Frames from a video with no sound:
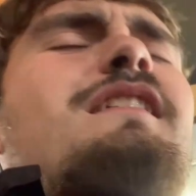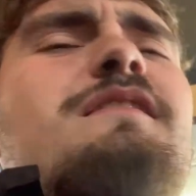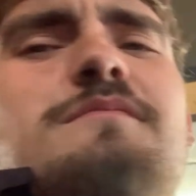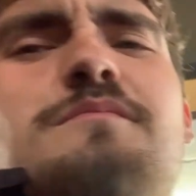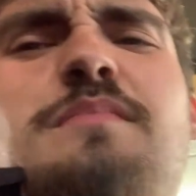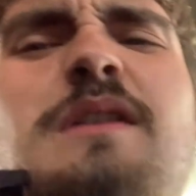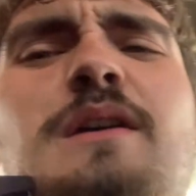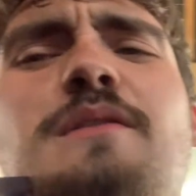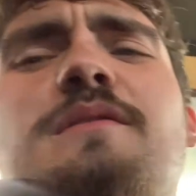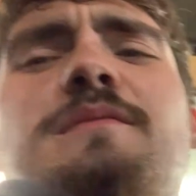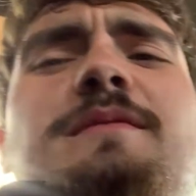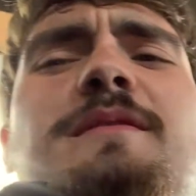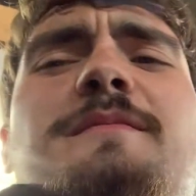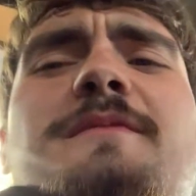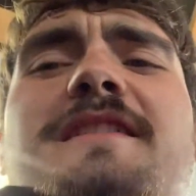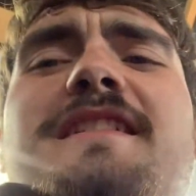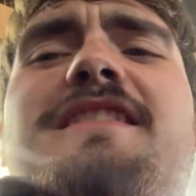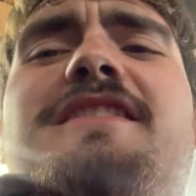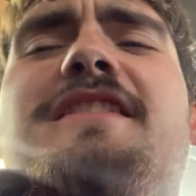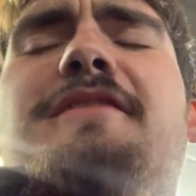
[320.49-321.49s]
Bear with me a
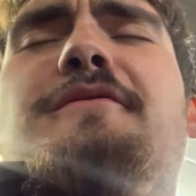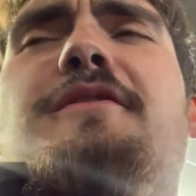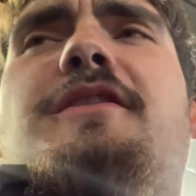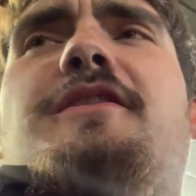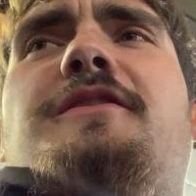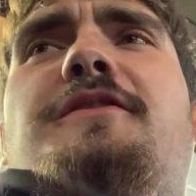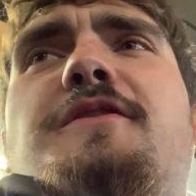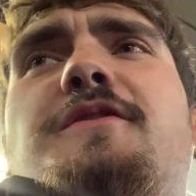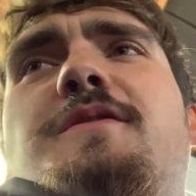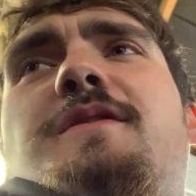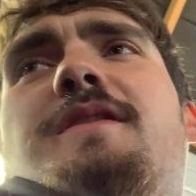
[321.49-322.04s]
minute, see what I can do.